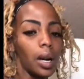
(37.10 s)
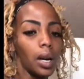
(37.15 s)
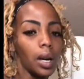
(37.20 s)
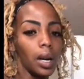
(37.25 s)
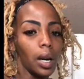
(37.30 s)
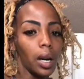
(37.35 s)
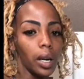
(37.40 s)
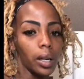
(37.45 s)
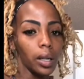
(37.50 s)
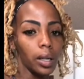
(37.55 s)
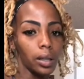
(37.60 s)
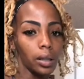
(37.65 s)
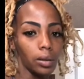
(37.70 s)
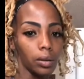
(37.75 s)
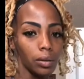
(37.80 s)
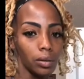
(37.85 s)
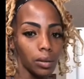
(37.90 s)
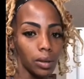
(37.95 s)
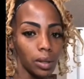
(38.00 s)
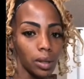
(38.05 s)
I
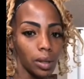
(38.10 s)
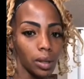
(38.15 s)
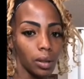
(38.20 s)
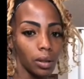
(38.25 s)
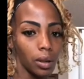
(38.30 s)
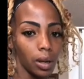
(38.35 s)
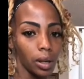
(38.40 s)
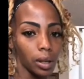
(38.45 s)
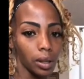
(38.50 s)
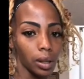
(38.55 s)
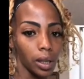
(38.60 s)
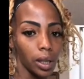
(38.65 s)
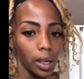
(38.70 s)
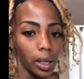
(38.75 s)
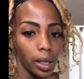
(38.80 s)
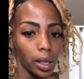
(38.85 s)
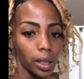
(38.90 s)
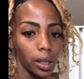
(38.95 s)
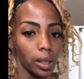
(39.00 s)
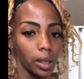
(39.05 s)
used
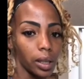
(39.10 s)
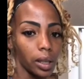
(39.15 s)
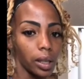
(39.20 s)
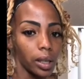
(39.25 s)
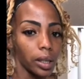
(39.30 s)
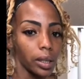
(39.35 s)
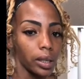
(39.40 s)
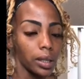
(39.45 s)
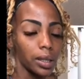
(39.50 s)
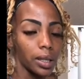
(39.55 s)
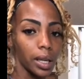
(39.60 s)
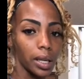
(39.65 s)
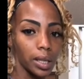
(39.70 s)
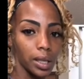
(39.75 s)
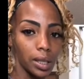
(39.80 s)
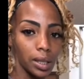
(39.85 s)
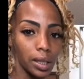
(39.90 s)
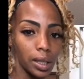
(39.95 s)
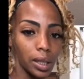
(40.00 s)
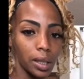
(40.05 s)
garlic. I
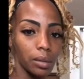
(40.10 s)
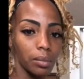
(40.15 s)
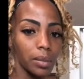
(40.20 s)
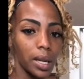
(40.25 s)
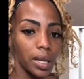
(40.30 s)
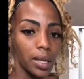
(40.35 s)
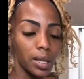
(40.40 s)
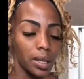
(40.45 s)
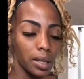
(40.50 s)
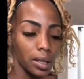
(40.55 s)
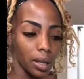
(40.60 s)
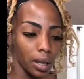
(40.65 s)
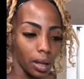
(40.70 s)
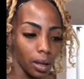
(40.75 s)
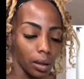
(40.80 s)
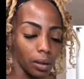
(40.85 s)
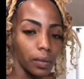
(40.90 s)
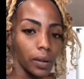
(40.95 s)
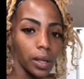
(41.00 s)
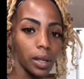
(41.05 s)
diced it
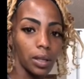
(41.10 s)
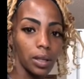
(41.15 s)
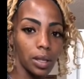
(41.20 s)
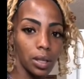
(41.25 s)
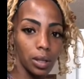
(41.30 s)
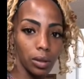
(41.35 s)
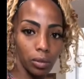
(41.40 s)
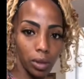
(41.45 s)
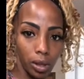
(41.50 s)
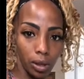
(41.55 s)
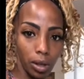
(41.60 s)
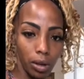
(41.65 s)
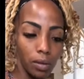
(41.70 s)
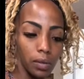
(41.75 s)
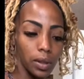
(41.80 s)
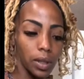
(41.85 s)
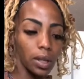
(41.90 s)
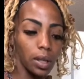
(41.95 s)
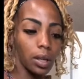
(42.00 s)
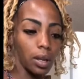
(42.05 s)
myself. I used 3 cloves
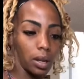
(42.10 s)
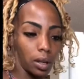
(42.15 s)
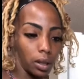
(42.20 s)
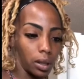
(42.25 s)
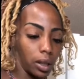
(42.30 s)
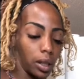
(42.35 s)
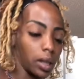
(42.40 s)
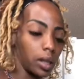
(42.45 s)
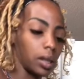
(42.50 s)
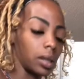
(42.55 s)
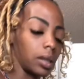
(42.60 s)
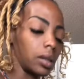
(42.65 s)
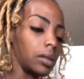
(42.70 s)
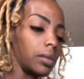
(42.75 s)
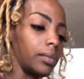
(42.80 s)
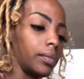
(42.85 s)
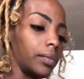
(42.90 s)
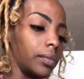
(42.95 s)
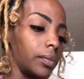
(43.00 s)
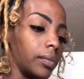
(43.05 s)
of garlic.
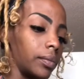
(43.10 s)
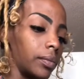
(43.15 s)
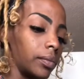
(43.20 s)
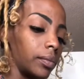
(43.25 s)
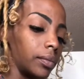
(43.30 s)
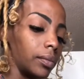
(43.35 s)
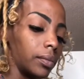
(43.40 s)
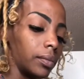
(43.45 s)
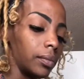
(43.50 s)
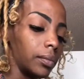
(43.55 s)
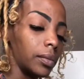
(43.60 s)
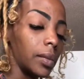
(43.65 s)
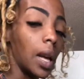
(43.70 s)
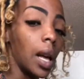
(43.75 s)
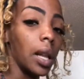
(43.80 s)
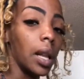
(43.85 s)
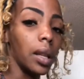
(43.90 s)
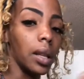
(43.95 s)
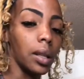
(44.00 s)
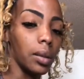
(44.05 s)
It's
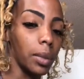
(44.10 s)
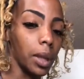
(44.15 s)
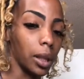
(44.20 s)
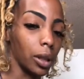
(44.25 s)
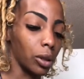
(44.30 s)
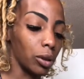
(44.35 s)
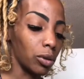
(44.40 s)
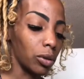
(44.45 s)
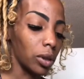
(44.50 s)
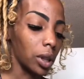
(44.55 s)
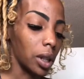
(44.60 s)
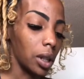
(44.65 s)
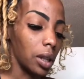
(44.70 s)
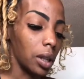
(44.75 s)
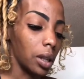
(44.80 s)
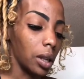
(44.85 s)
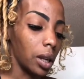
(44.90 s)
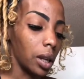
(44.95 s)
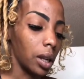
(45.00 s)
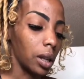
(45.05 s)
going to be a little tricky.
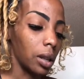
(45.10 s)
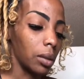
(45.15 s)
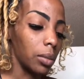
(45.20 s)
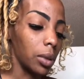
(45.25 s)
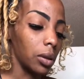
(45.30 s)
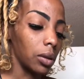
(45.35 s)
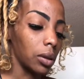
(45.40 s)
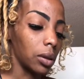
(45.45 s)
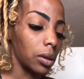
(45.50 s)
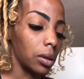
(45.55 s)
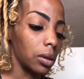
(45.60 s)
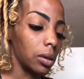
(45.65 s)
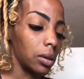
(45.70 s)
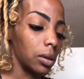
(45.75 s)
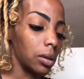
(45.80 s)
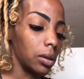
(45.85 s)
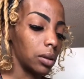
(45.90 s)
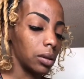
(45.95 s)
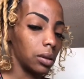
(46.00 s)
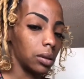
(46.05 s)
I got the milk.
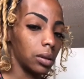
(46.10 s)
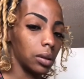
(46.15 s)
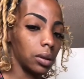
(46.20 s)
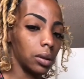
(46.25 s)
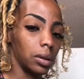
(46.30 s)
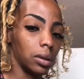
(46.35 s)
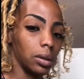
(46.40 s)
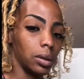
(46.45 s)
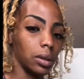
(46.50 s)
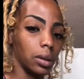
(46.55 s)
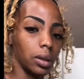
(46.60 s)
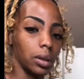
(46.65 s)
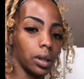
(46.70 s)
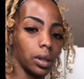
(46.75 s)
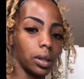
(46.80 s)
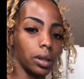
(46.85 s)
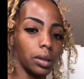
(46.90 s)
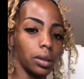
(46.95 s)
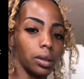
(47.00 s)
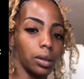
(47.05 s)

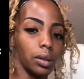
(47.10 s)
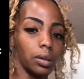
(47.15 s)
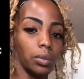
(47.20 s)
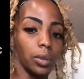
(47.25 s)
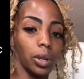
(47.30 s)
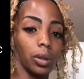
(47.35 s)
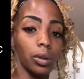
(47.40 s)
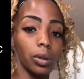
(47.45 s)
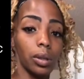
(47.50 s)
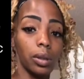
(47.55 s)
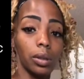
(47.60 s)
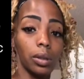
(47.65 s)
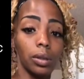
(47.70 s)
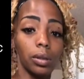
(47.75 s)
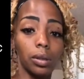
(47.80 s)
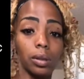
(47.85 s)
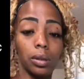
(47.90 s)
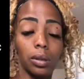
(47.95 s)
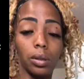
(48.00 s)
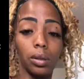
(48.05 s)
Alright, milk.
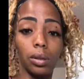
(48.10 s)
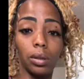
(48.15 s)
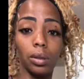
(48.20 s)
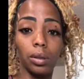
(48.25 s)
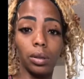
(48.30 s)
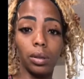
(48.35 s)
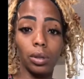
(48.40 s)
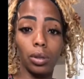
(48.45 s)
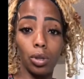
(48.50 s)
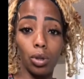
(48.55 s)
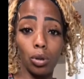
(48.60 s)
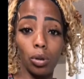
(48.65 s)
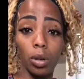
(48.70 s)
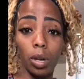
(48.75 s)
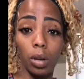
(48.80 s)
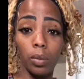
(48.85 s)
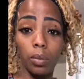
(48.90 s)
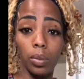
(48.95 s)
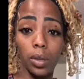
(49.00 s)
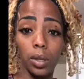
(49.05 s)
2
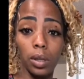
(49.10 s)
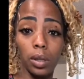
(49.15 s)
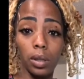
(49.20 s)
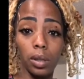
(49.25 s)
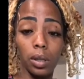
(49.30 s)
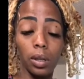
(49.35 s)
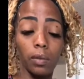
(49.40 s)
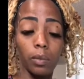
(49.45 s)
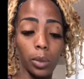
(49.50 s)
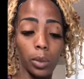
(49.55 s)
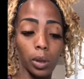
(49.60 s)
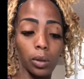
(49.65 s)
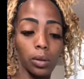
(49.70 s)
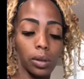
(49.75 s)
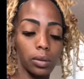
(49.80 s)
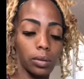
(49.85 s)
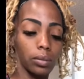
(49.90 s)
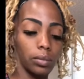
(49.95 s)
cups of milk.